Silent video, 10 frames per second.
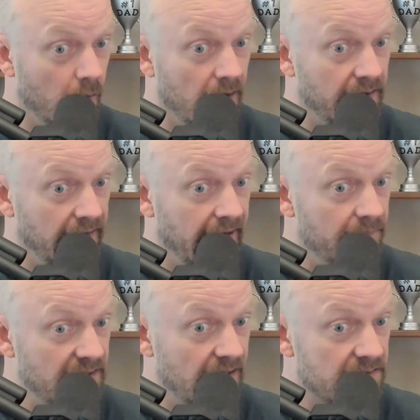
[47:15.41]
on a lab
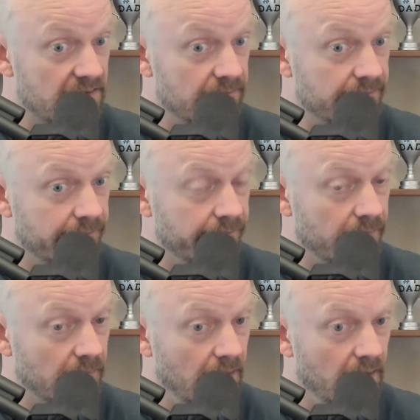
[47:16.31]
test,
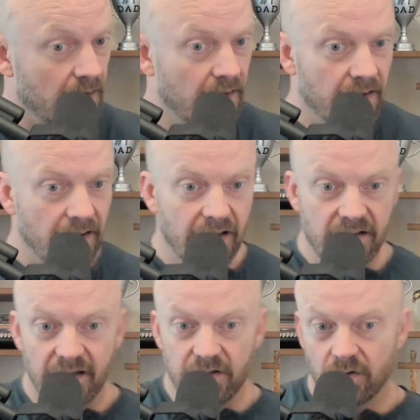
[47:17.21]
and
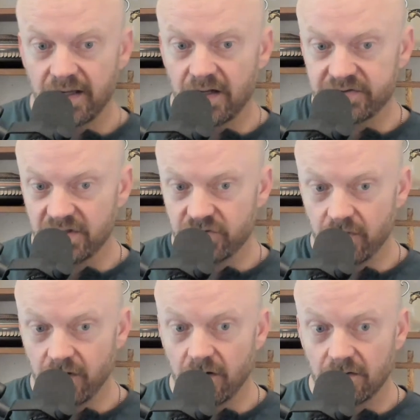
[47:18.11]
yet your
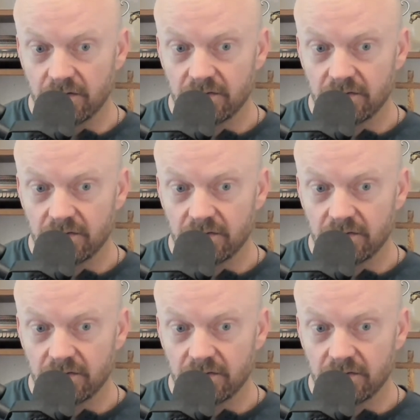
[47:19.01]
calcitriol